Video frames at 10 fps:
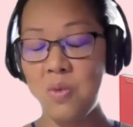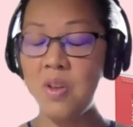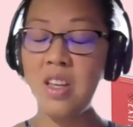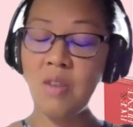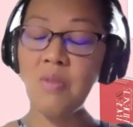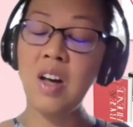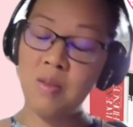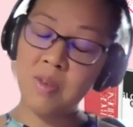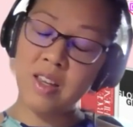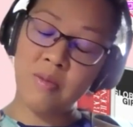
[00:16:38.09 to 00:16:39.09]
if
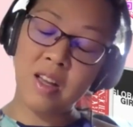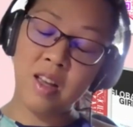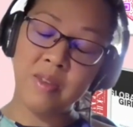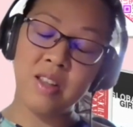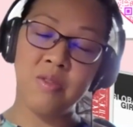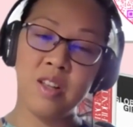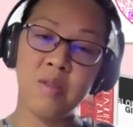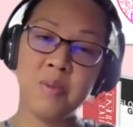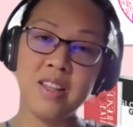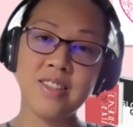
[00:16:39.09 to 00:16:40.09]
I'm in the
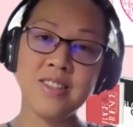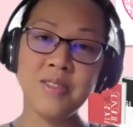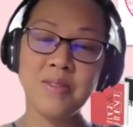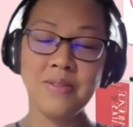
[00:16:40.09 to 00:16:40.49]
Philippines.